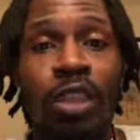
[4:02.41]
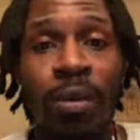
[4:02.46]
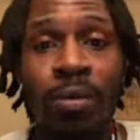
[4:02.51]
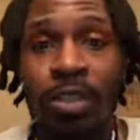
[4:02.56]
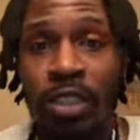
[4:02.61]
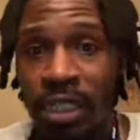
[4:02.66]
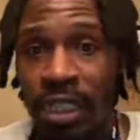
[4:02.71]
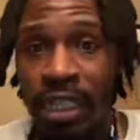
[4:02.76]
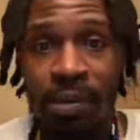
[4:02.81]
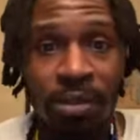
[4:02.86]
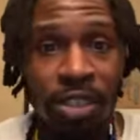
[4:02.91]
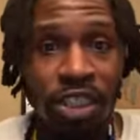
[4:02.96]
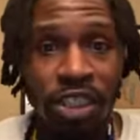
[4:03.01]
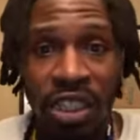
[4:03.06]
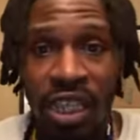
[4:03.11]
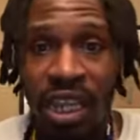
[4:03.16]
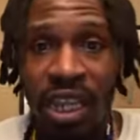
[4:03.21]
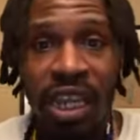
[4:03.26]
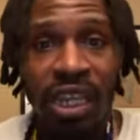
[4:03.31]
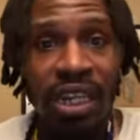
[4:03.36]
that was in the
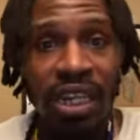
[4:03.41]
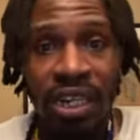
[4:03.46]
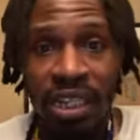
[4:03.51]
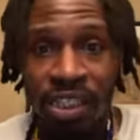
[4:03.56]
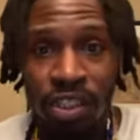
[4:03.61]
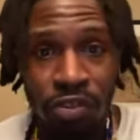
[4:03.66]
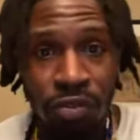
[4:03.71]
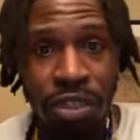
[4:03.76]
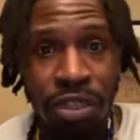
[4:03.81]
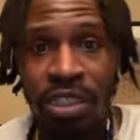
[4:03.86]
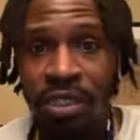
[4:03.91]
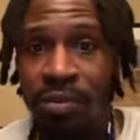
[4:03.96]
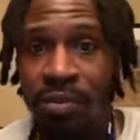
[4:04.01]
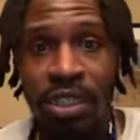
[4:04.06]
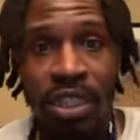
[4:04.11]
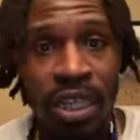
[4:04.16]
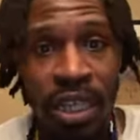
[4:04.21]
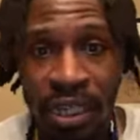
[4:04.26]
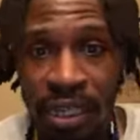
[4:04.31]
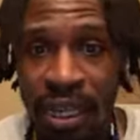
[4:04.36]
machine and the trees that
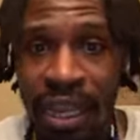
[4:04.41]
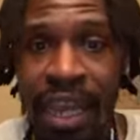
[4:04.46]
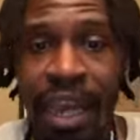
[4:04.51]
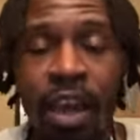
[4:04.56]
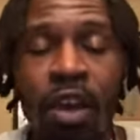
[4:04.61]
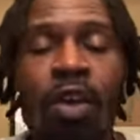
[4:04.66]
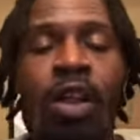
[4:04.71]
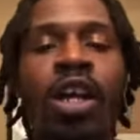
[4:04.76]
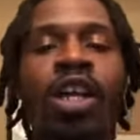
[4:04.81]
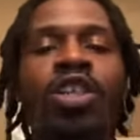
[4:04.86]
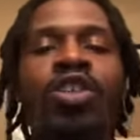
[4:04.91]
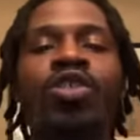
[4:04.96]
was cut down.